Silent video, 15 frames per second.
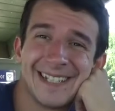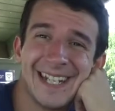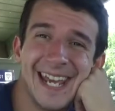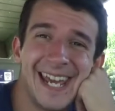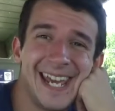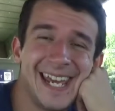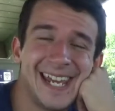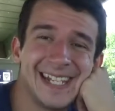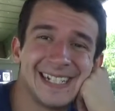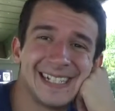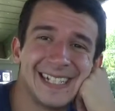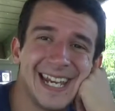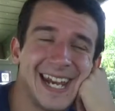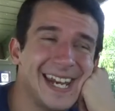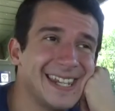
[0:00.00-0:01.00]
day
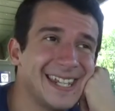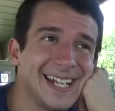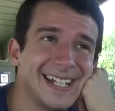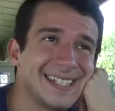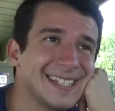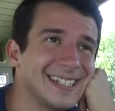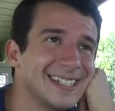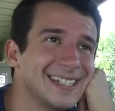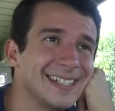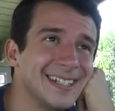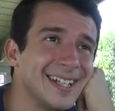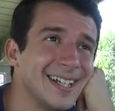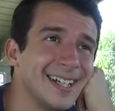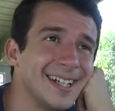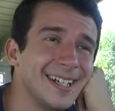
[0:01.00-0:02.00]
eight thousand
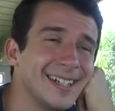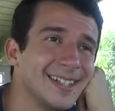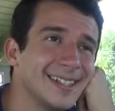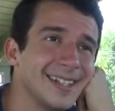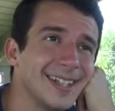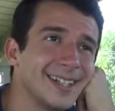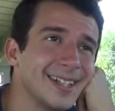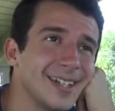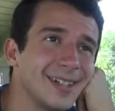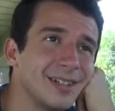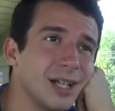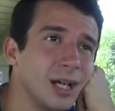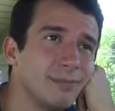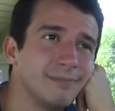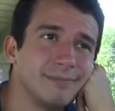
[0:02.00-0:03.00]
six hundred.
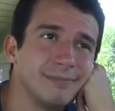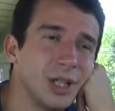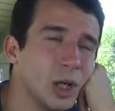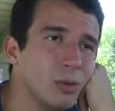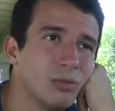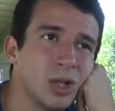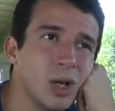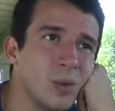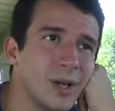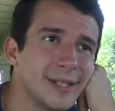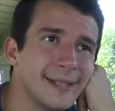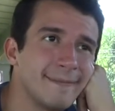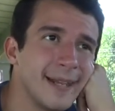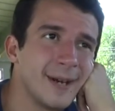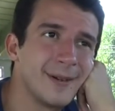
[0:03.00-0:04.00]
Nope, nope, no, it
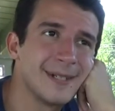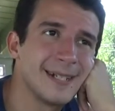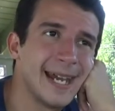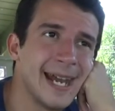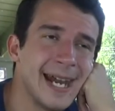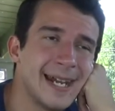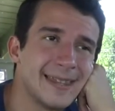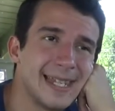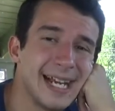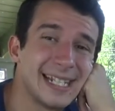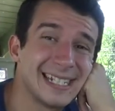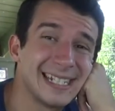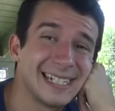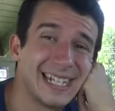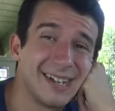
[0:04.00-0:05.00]
wasn't. That was day eight
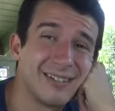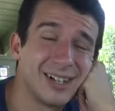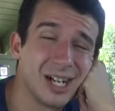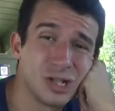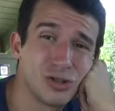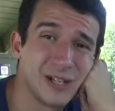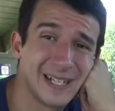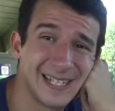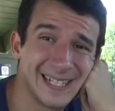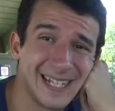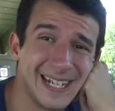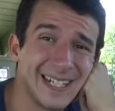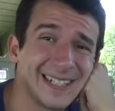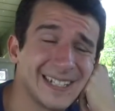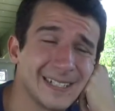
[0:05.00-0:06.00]
thousand seven hundred and
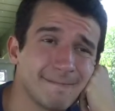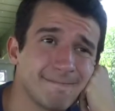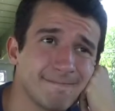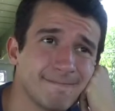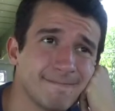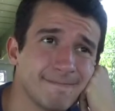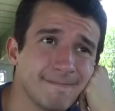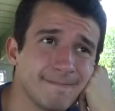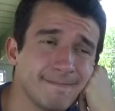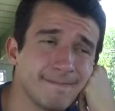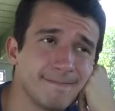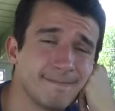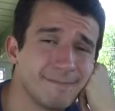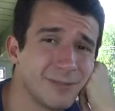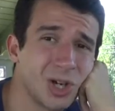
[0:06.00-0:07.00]
six.
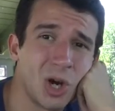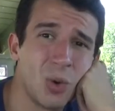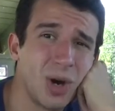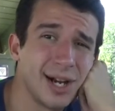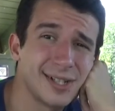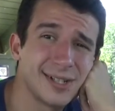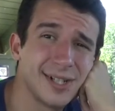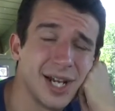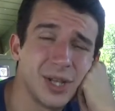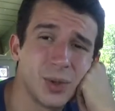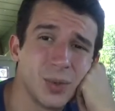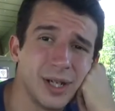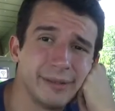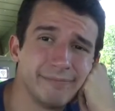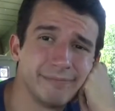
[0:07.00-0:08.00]
Go watch another
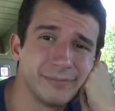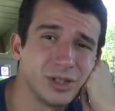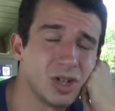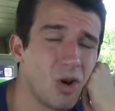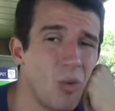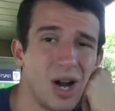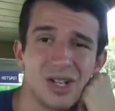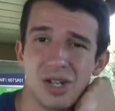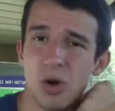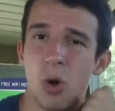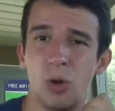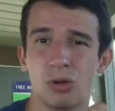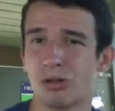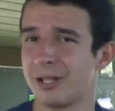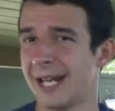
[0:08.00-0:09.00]
one. Go watch an
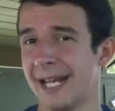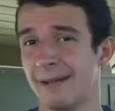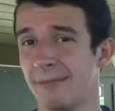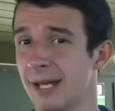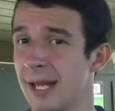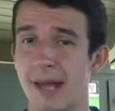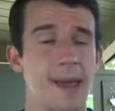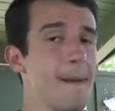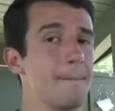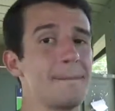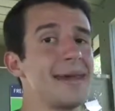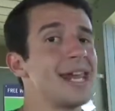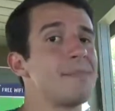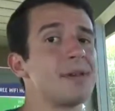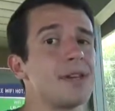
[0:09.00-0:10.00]
older date.
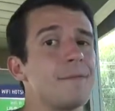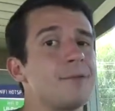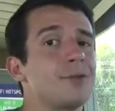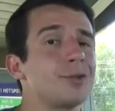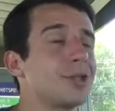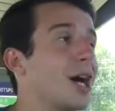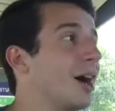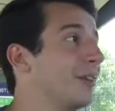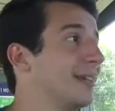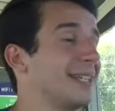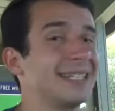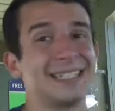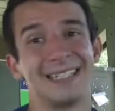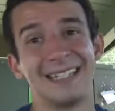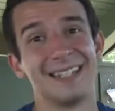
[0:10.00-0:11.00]
Maybe if you saw
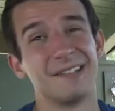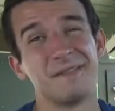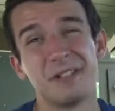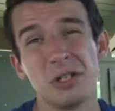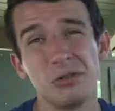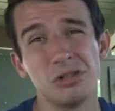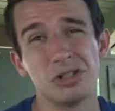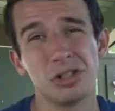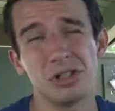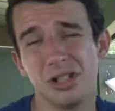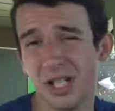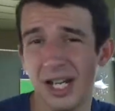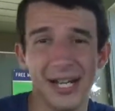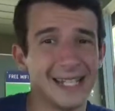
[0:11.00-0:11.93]
this in the future,